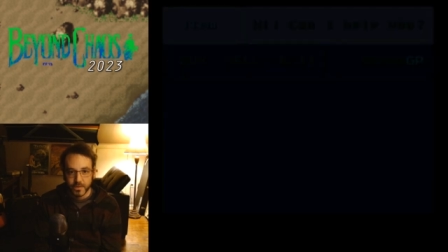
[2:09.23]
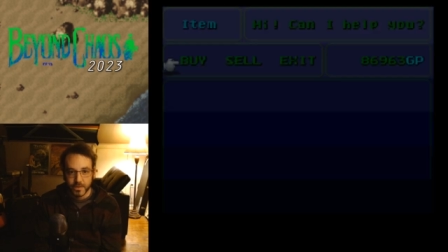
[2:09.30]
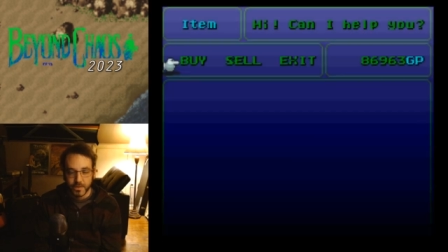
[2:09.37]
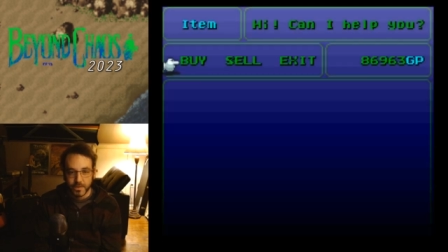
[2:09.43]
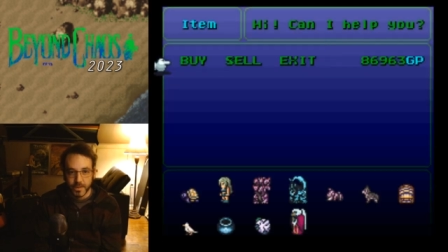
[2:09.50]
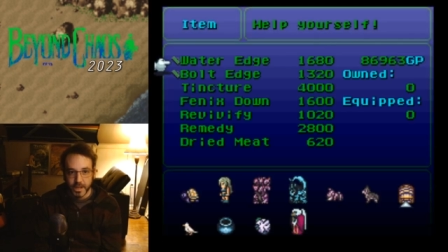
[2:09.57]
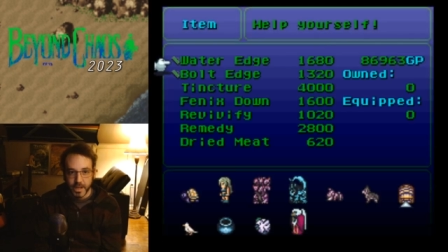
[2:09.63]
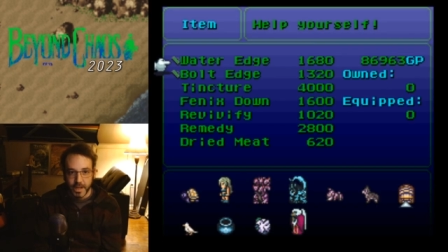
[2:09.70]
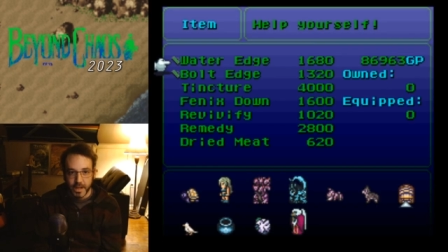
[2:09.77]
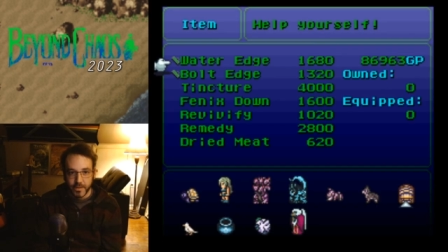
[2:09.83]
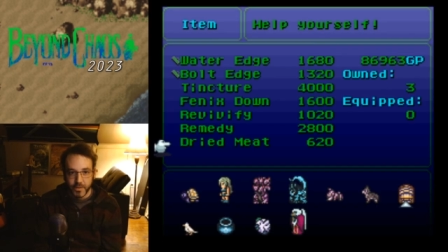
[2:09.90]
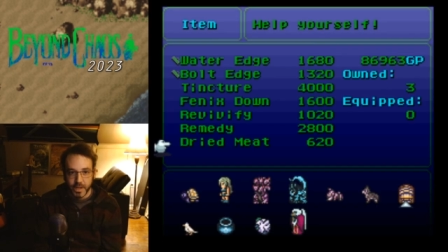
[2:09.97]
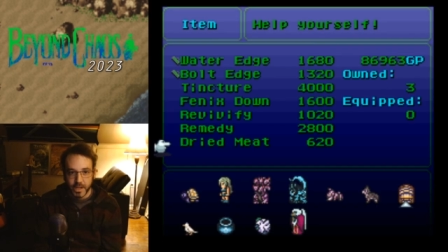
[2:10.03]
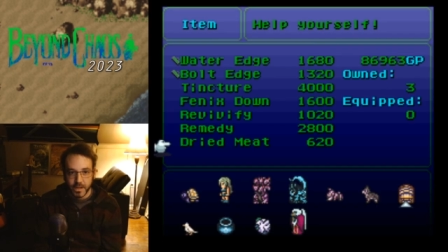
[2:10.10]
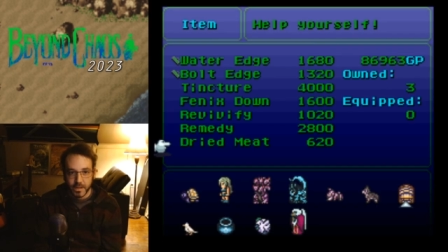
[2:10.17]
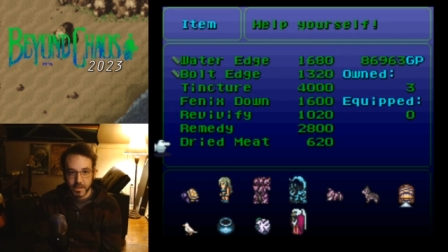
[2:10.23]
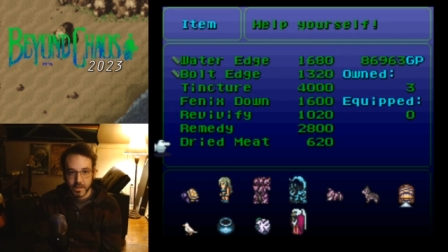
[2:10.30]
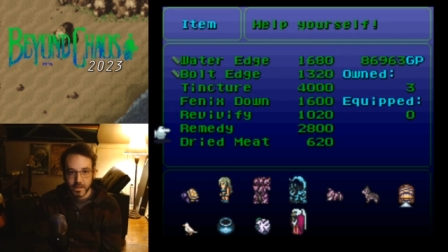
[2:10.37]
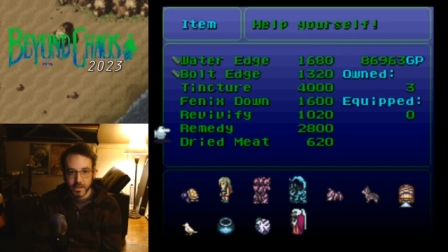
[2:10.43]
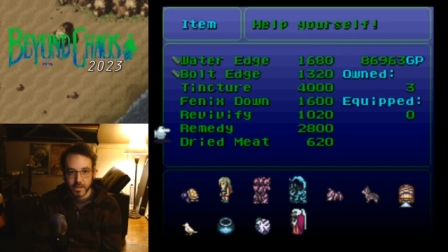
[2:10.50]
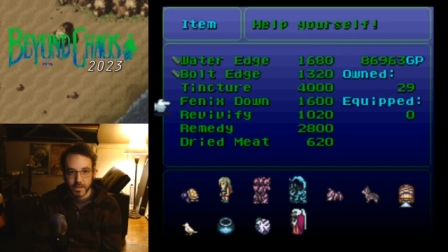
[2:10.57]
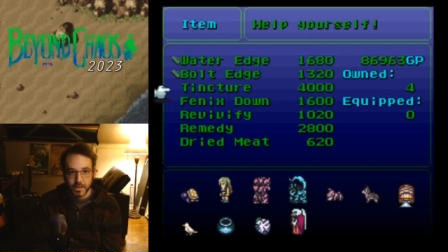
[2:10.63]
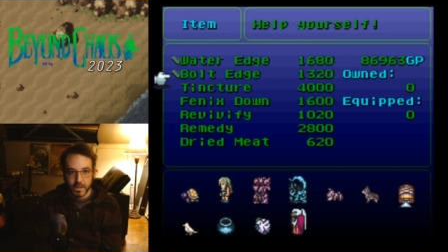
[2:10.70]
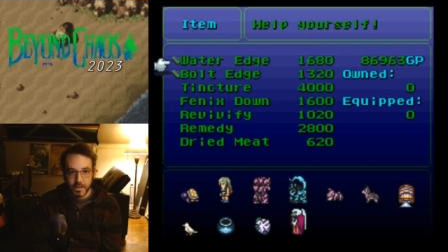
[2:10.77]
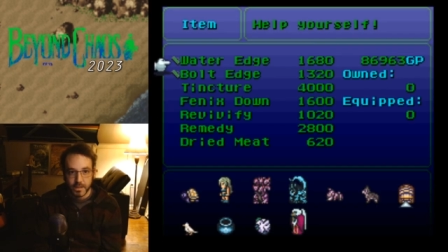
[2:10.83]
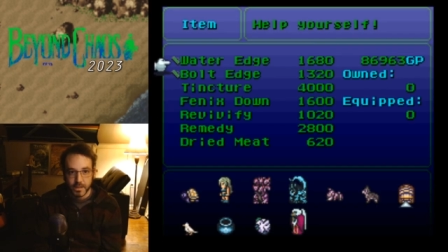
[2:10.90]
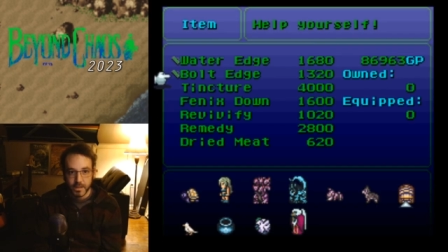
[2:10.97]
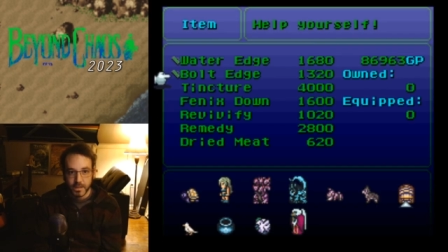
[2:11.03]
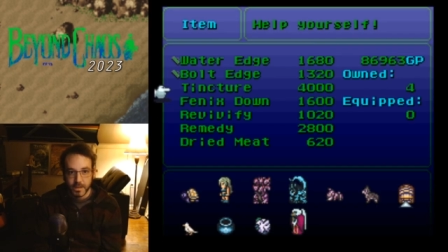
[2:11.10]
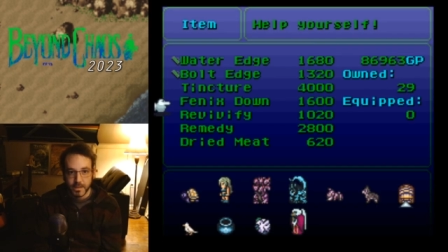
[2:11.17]
because I don't think I have any.
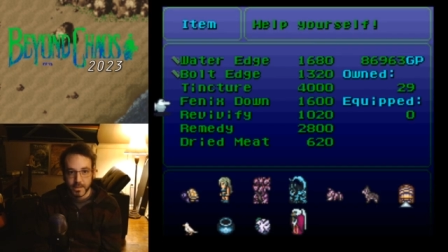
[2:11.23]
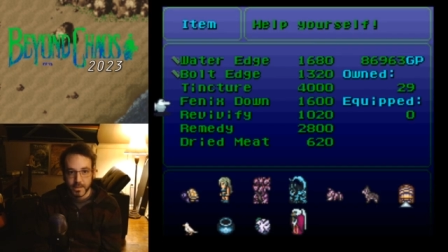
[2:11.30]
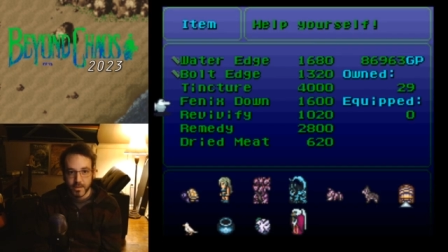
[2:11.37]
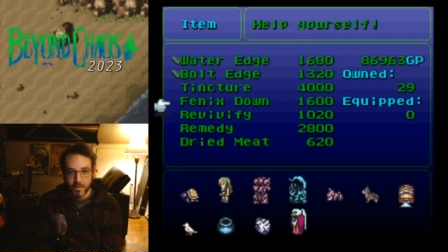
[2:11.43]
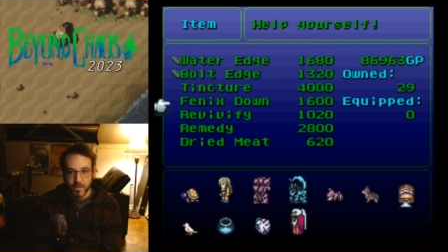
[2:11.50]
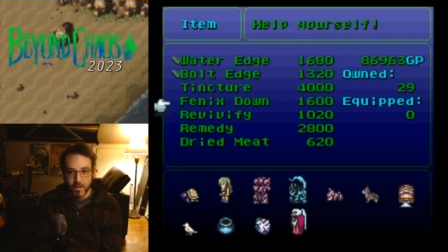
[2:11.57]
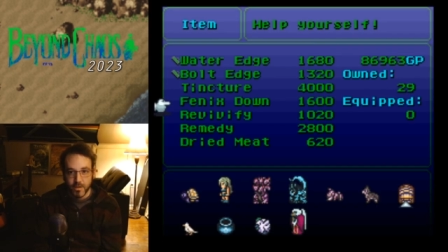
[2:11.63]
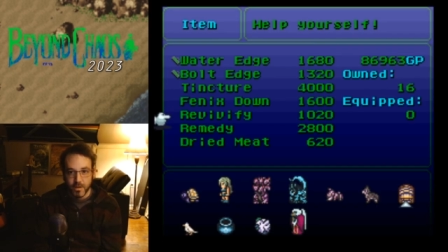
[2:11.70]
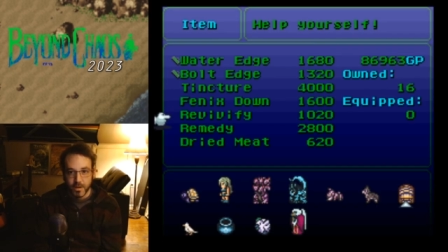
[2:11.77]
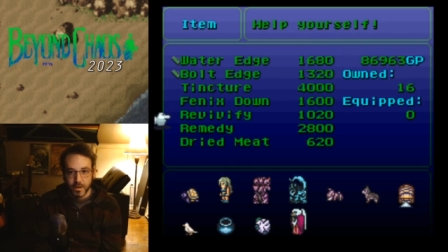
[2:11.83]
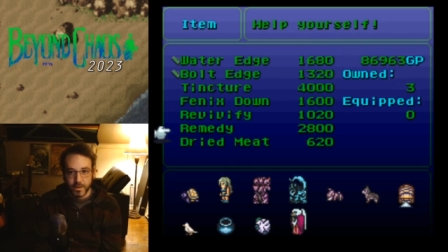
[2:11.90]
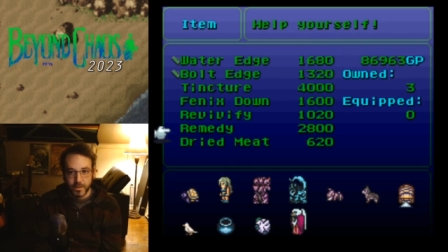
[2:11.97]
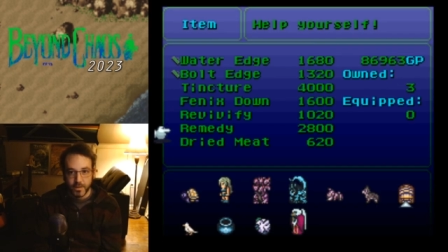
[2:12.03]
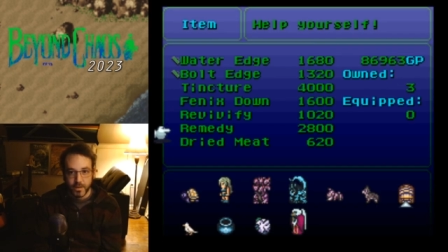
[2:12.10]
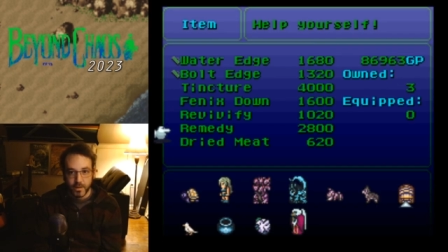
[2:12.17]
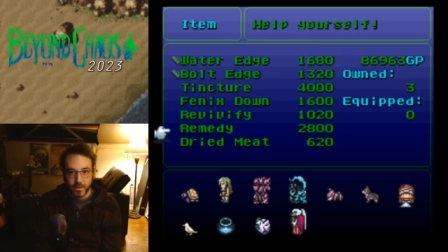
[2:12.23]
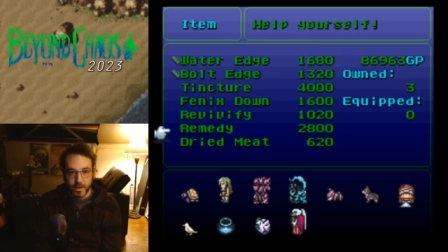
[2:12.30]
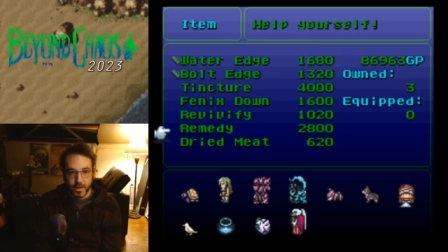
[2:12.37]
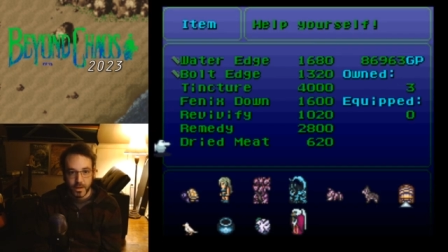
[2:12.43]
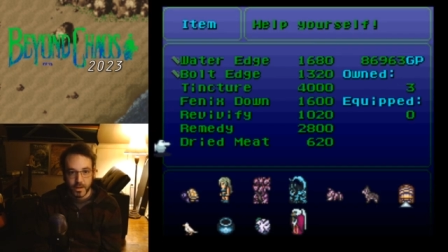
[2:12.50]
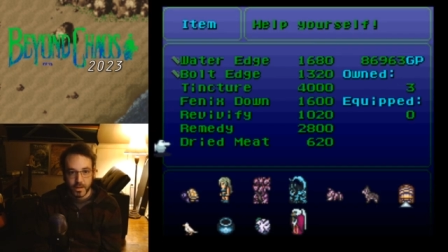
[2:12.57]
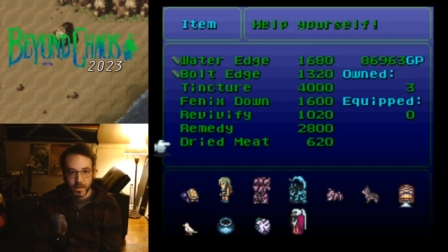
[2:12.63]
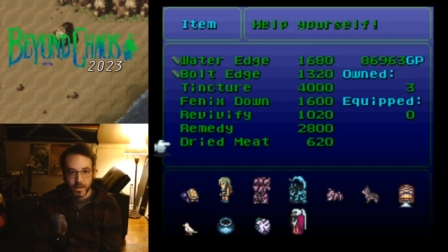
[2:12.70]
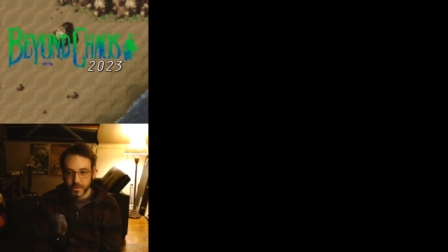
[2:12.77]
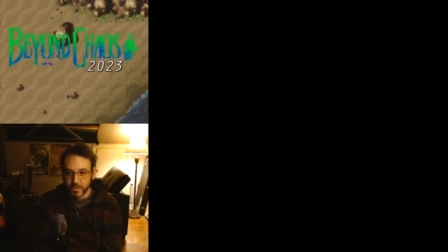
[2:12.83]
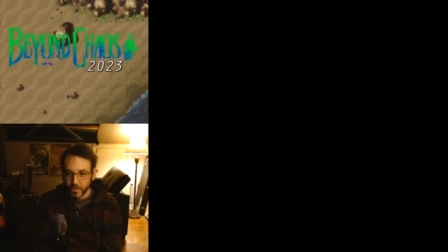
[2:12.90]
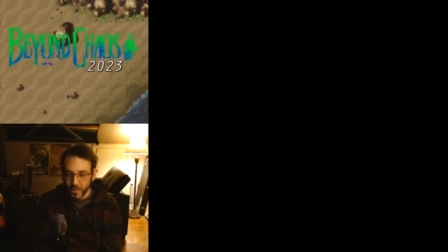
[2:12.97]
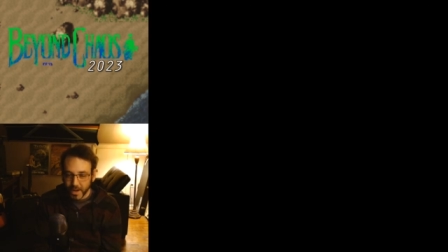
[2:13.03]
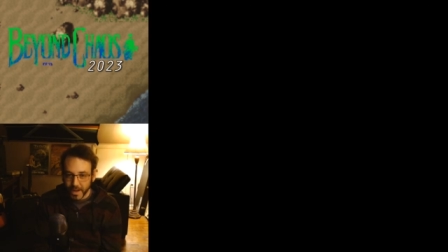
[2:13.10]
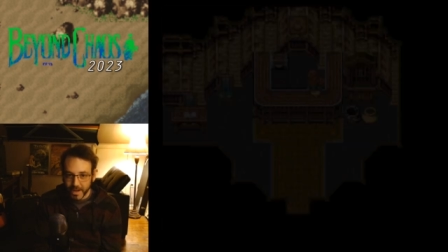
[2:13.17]
There are none. Okay.
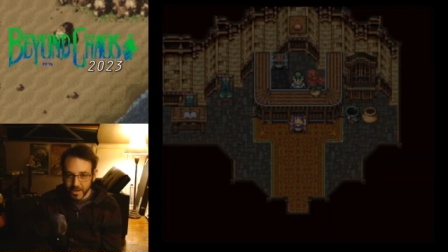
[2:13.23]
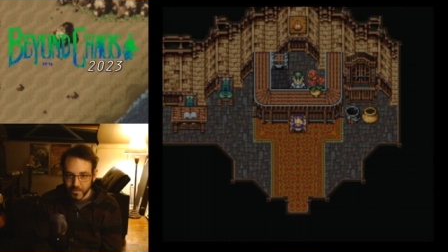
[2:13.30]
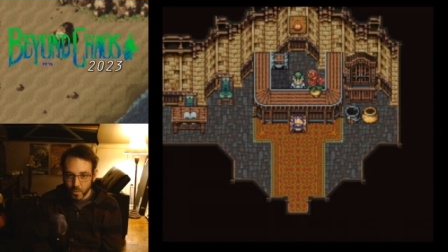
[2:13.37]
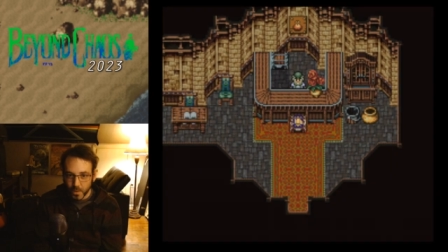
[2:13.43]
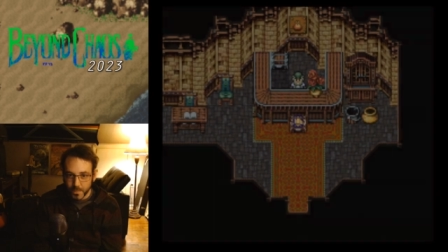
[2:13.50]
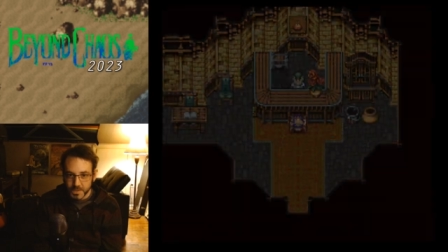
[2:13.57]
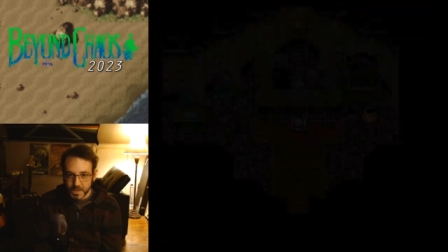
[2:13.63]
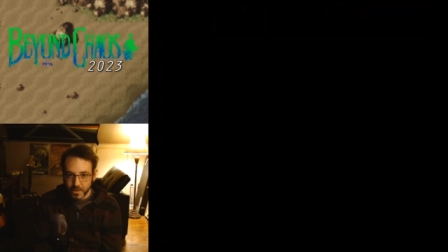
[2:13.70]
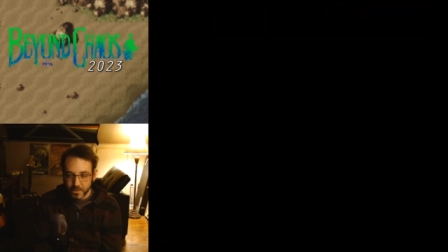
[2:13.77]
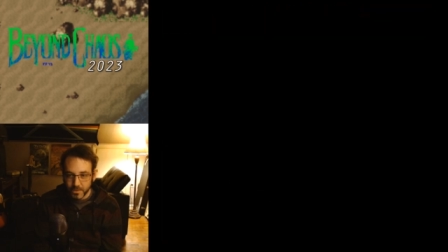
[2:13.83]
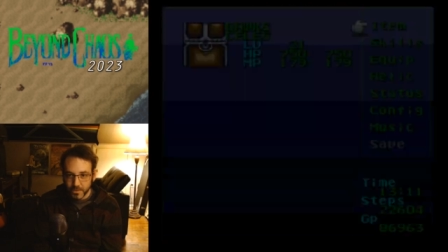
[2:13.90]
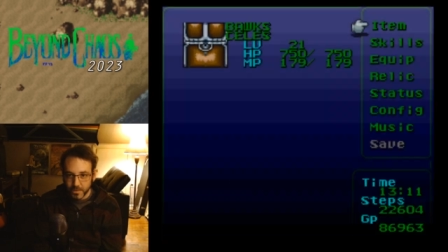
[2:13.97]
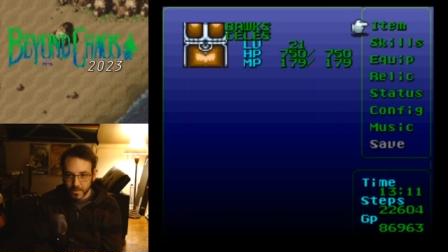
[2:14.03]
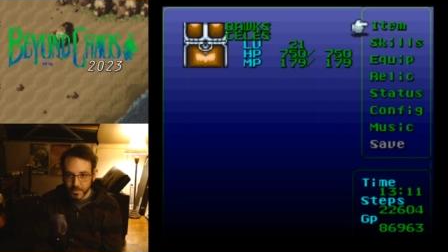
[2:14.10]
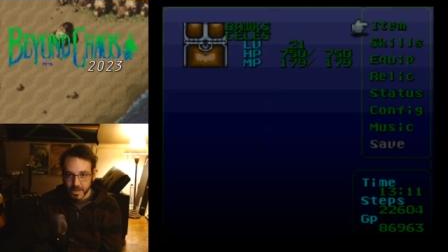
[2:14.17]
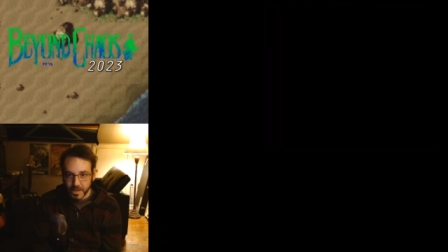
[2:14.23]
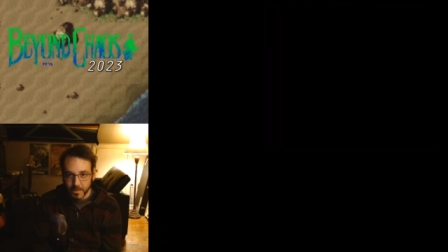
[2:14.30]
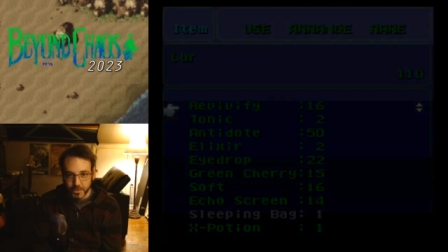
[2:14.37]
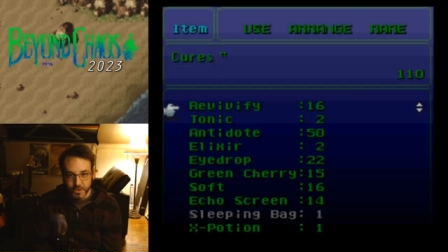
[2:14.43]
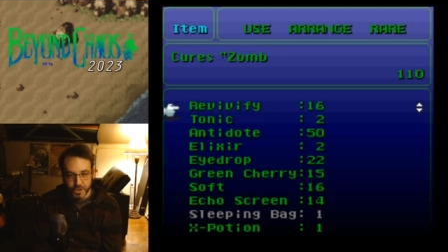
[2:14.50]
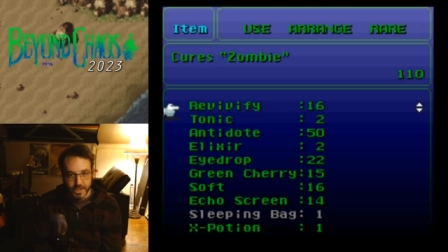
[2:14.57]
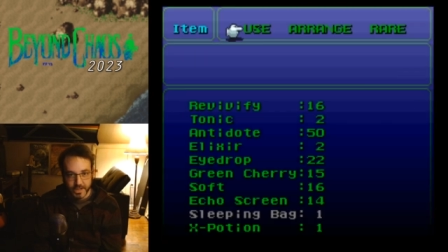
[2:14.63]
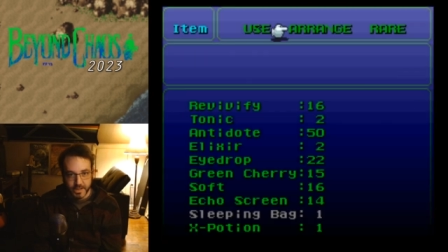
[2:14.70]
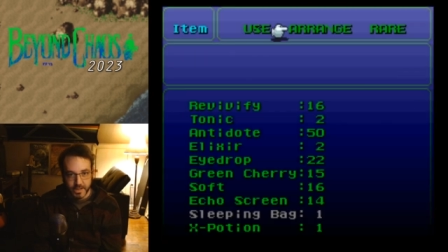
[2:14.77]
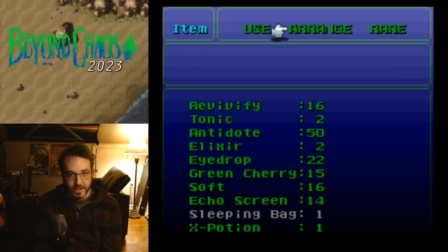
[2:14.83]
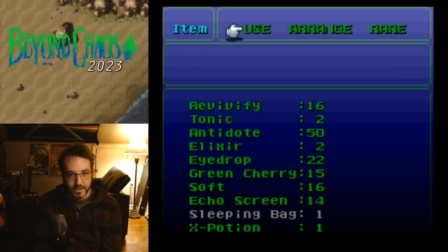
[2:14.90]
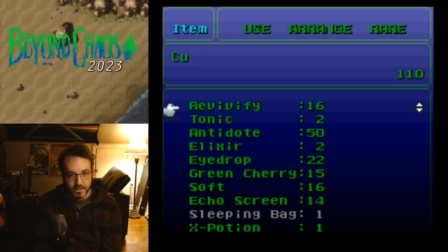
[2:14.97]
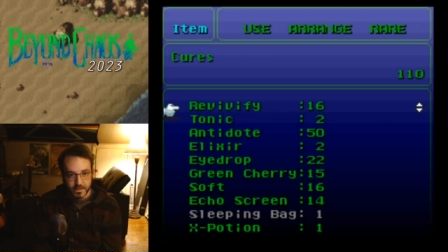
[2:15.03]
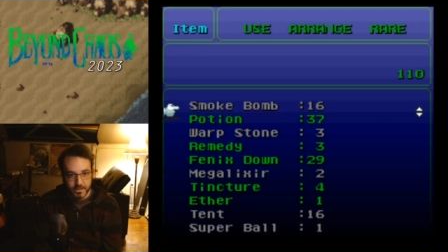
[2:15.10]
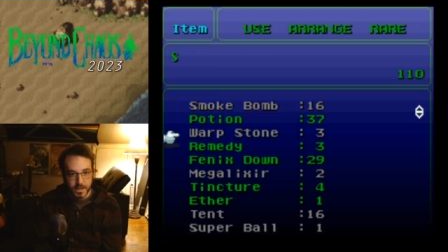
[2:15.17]
Do I have warp stones? Let me double check that.